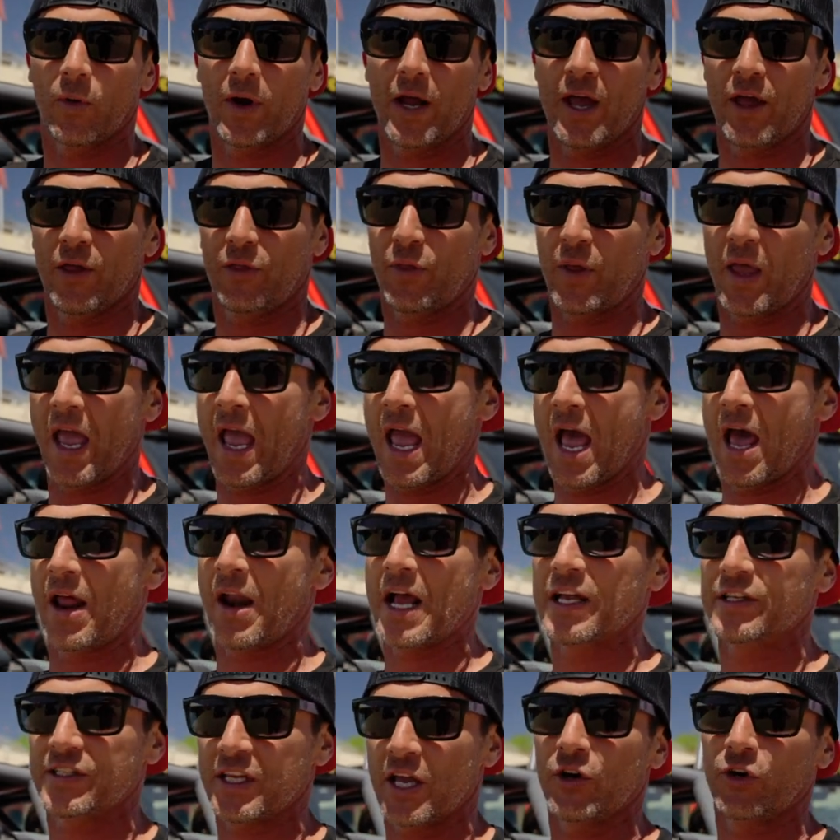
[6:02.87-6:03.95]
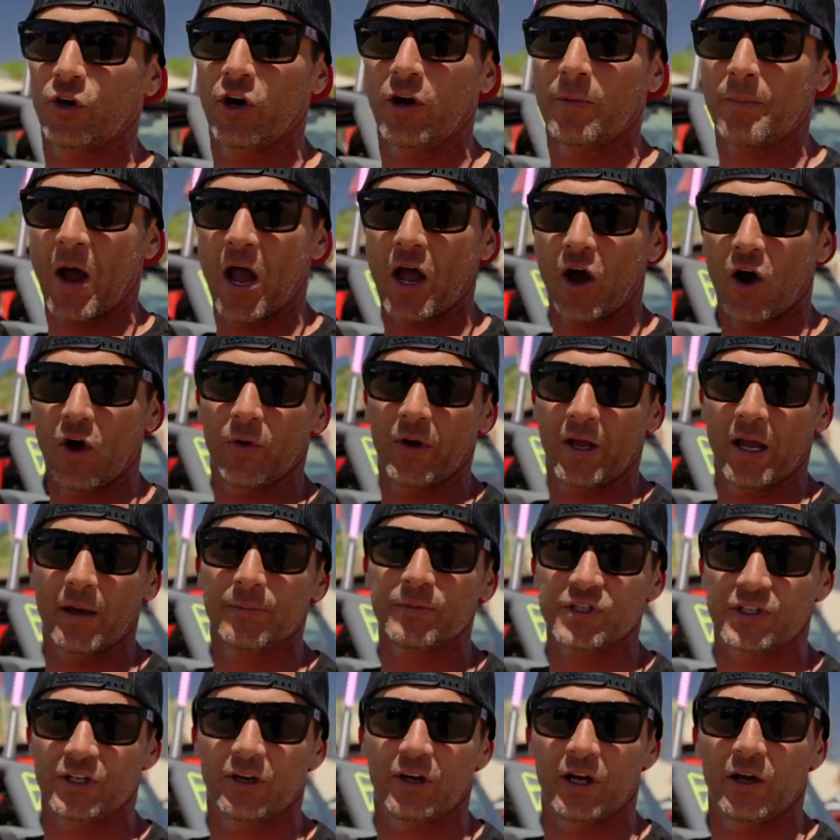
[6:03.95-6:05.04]
with, and I sent her my O E M
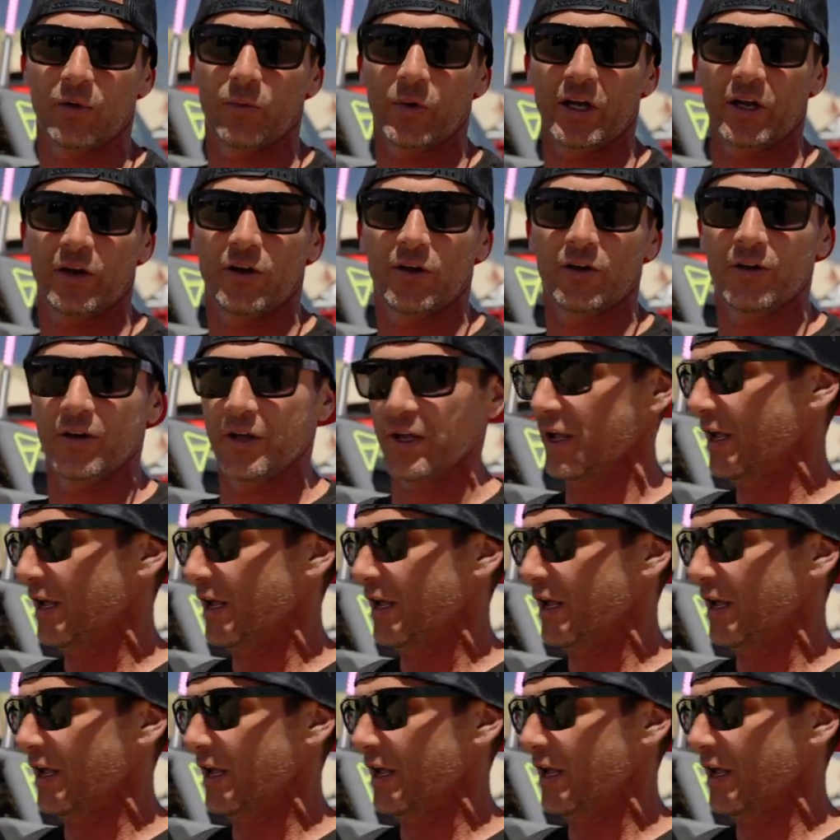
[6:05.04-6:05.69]
steering wheel,